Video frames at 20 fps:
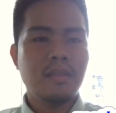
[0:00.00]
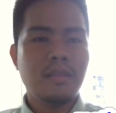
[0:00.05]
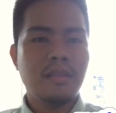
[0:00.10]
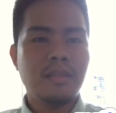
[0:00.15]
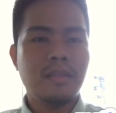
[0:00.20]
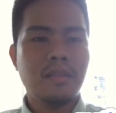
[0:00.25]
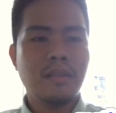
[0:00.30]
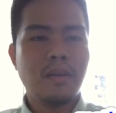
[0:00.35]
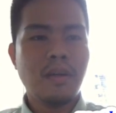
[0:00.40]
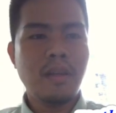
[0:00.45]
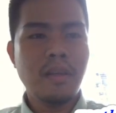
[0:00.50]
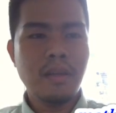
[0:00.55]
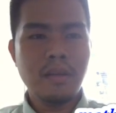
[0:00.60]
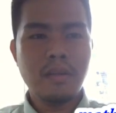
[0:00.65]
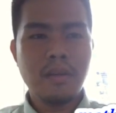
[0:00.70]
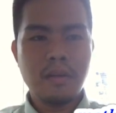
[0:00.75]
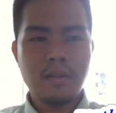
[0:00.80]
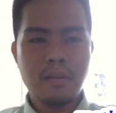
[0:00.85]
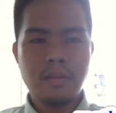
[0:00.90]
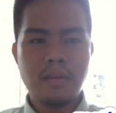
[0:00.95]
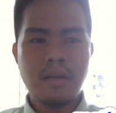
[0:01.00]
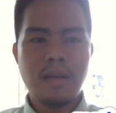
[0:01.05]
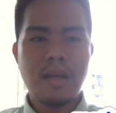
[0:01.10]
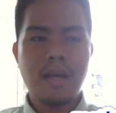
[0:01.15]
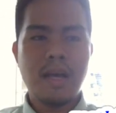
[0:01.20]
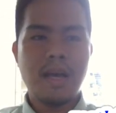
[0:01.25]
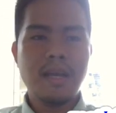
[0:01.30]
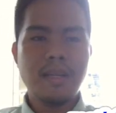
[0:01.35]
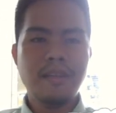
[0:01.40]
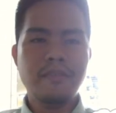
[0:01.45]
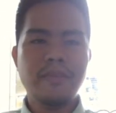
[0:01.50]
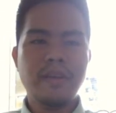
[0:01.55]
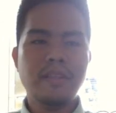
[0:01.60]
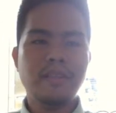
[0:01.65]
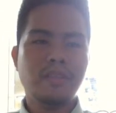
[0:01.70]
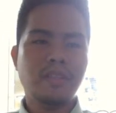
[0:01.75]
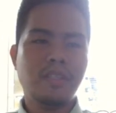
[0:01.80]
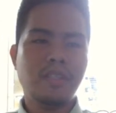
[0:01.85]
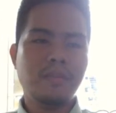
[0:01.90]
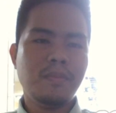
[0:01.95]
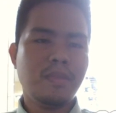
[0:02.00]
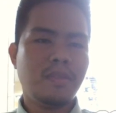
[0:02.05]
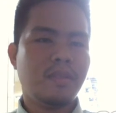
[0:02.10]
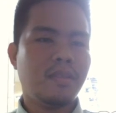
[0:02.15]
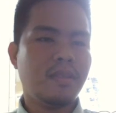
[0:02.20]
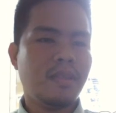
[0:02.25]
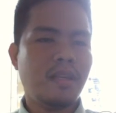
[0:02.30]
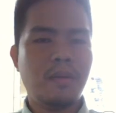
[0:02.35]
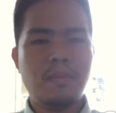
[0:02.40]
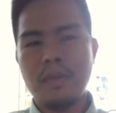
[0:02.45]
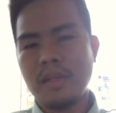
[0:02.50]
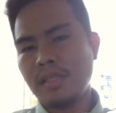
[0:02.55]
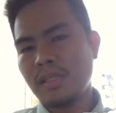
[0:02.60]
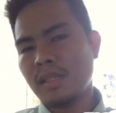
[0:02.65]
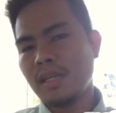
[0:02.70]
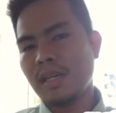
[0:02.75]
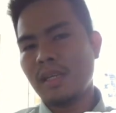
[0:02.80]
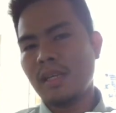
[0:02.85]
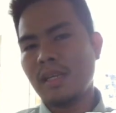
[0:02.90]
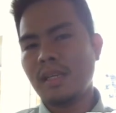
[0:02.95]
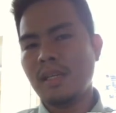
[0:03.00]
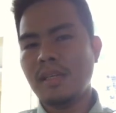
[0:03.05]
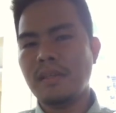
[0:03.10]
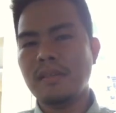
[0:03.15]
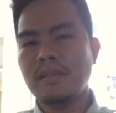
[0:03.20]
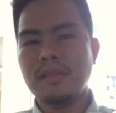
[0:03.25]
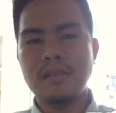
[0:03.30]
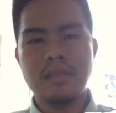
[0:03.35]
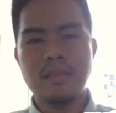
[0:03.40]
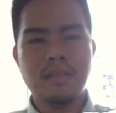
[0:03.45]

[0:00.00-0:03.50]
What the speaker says: So here you go. Undefined terms are basically